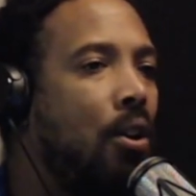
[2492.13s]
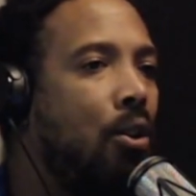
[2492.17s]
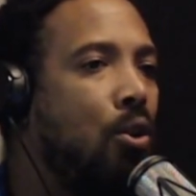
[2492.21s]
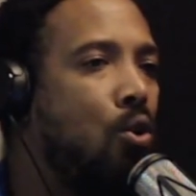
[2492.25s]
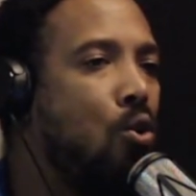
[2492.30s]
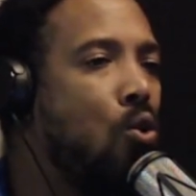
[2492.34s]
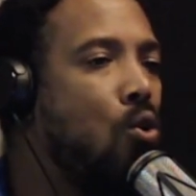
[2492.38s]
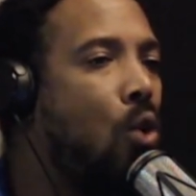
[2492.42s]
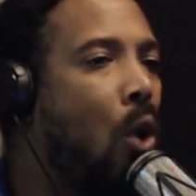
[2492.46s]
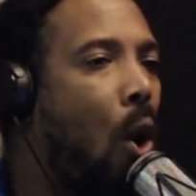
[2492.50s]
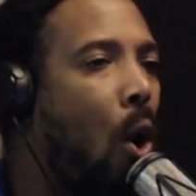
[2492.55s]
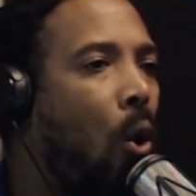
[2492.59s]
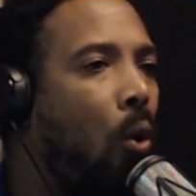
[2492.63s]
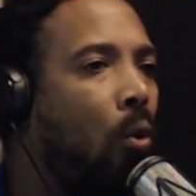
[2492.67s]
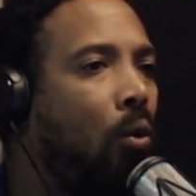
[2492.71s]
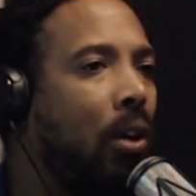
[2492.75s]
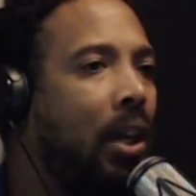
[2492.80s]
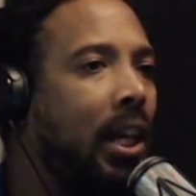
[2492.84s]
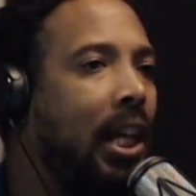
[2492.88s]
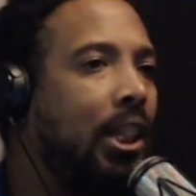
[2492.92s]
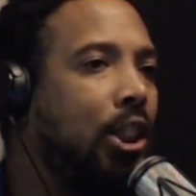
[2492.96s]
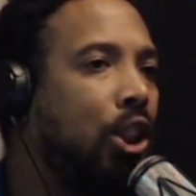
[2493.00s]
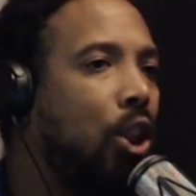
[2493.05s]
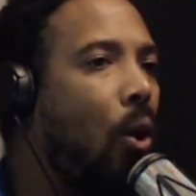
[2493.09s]
you gonna
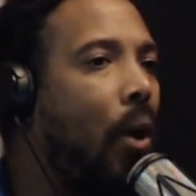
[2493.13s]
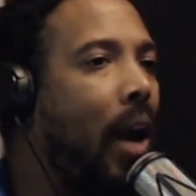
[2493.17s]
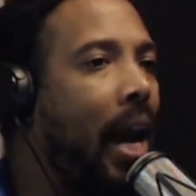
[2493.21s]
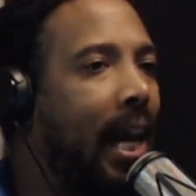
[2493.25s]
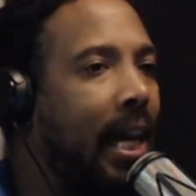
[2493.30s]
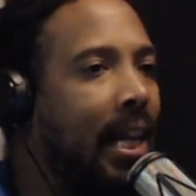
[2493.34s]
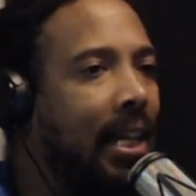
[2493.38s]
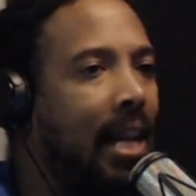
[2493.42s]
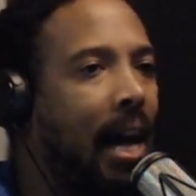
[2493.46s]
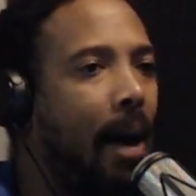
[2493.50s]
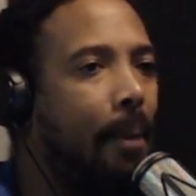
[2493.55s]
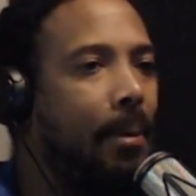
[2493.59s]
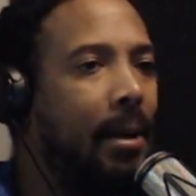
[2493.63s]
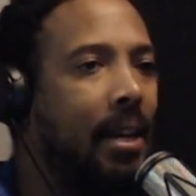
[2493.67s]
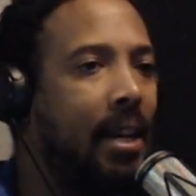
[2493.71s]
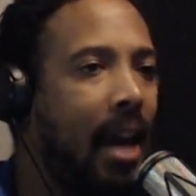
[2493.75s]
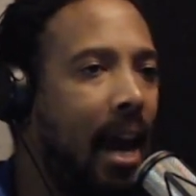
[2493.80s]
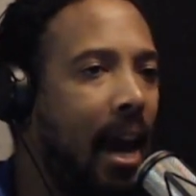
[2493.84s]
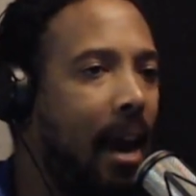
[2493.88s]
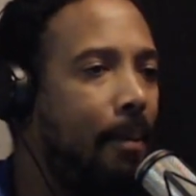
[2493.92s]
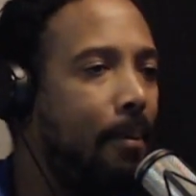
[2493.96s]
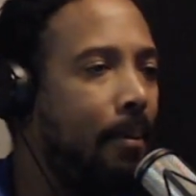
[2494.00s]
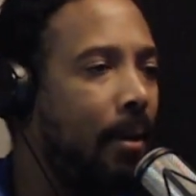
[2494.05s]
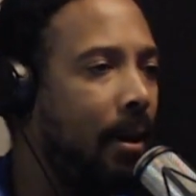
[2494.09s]
get your economic
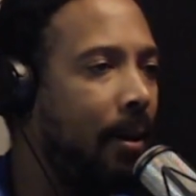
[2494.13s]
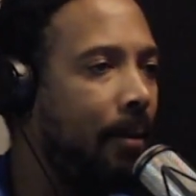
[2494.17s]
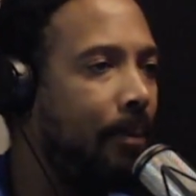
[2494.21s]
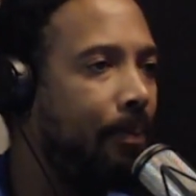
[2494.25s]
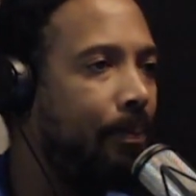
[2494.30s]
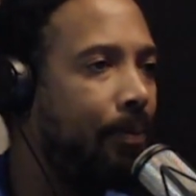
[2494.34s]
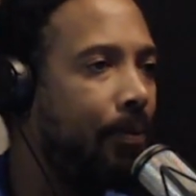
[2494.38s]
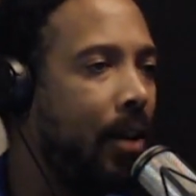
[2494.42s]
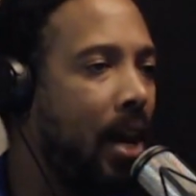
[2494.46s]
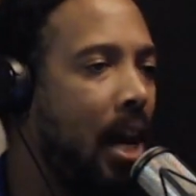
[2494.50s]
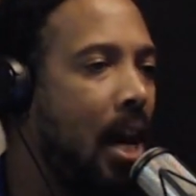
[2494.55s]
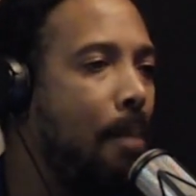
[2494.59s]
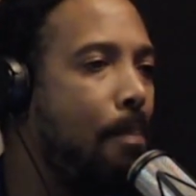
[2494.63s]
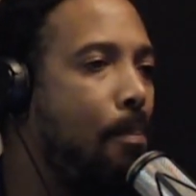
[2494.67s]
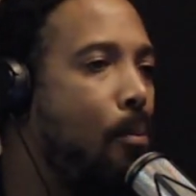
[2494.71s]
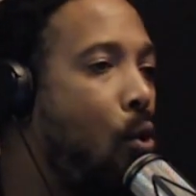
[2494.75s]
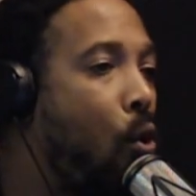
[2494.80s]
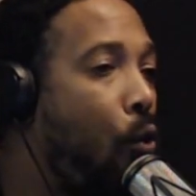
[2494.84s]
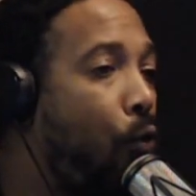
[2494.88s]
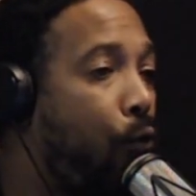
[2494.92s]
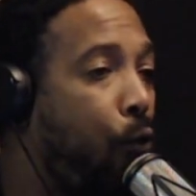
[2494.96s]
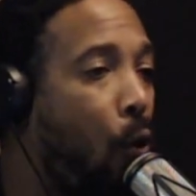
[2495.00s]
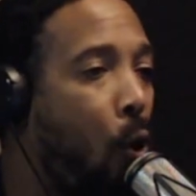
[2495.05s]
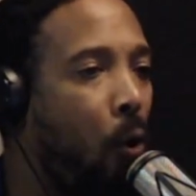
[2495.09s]
game up and
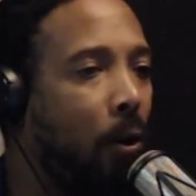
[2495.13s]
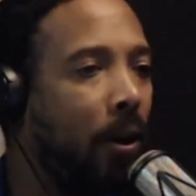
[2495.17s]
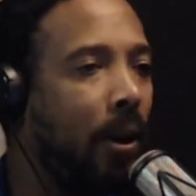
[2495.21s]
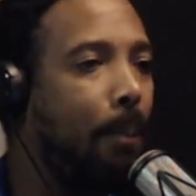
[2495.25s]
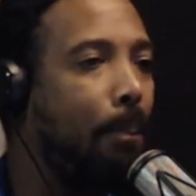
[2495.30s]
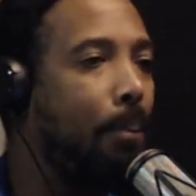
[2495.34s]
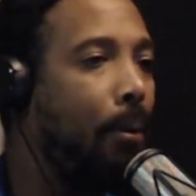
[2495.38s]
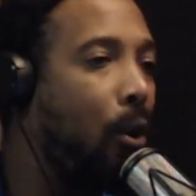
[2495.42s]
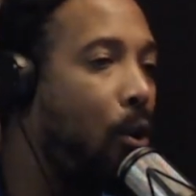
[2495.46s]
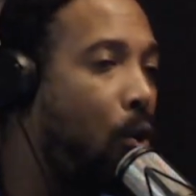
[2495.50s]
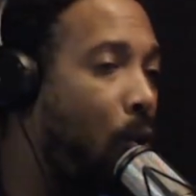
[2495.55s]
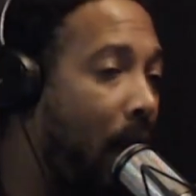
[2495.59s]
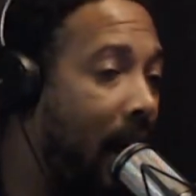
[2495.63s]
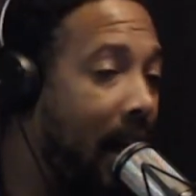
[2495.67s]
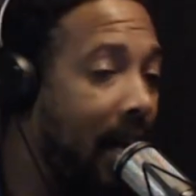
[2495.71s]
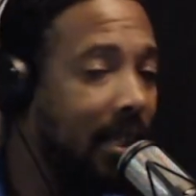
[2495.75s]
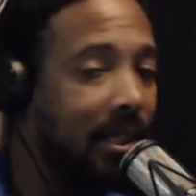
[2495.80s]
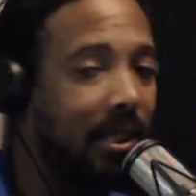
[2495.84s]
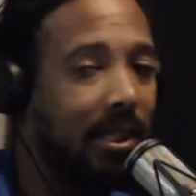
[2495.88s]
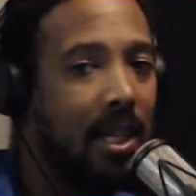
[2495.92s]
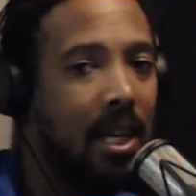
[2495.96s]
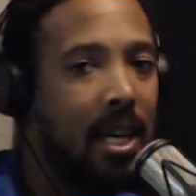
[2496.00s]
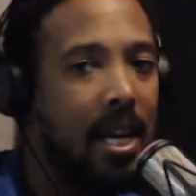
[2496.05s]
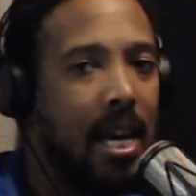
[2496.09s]
move forward and
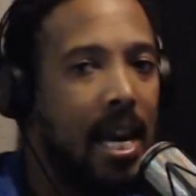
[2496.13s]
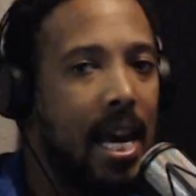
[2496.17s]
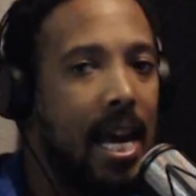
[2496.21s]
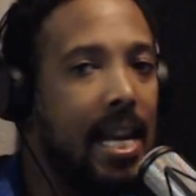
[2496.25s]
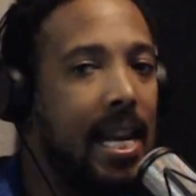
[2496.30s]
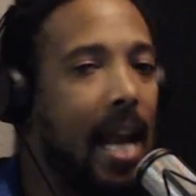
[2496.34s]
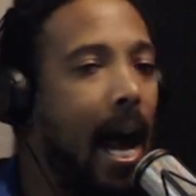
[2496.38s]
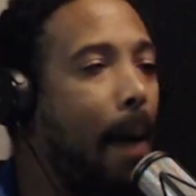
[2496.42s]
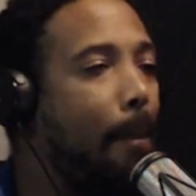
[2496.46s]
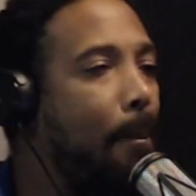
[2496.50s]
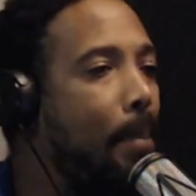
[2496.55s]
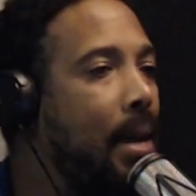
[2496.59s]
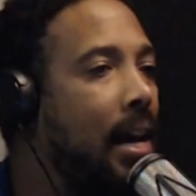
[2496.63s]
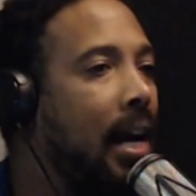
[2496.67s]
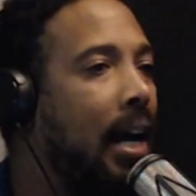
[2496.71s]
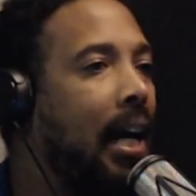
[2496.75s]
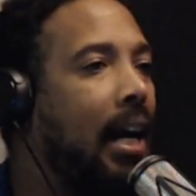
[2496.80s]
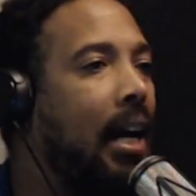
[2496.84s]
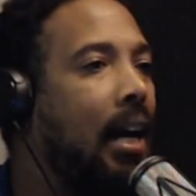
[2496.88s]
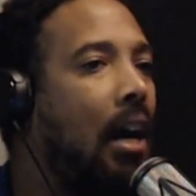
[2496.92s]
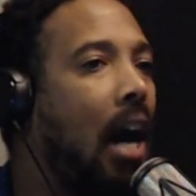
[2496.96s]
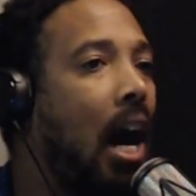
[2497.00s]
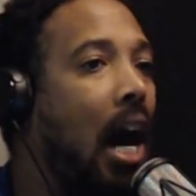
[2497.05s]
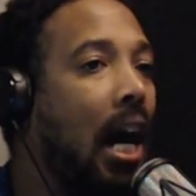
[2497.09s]
progress and not be a
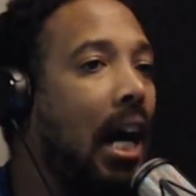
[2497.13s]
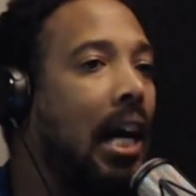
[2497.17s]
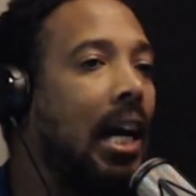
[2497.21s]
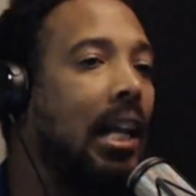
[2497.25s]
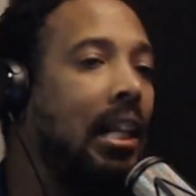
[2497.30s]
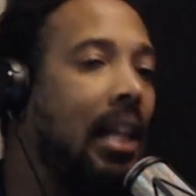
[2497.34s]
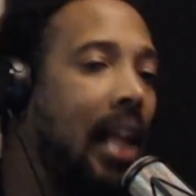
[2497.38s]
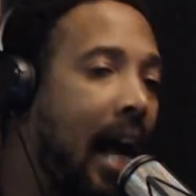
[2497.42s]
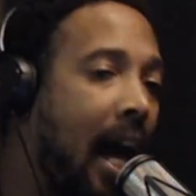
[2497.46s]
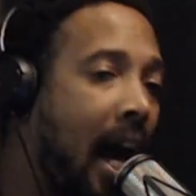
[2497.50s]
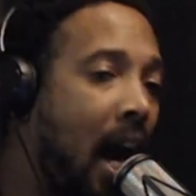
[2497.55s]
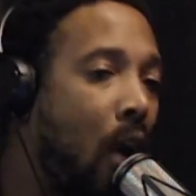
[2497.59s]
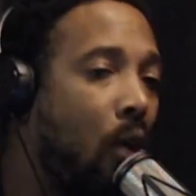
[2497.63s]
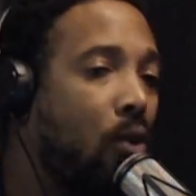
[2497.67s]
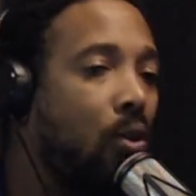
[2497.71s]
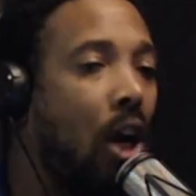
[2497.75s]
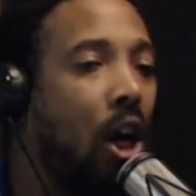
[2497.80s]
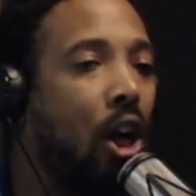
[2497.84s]
clown,